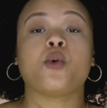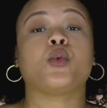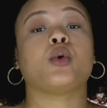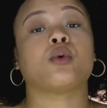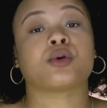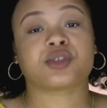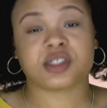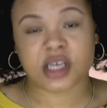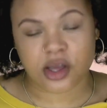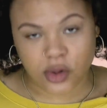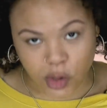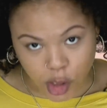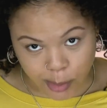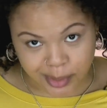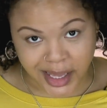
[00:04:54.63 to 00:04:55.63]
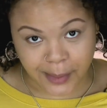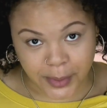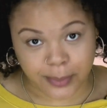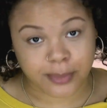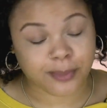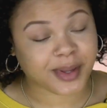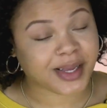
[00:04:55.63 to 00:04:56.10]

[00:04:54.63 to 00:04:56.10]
We won't say all Black people,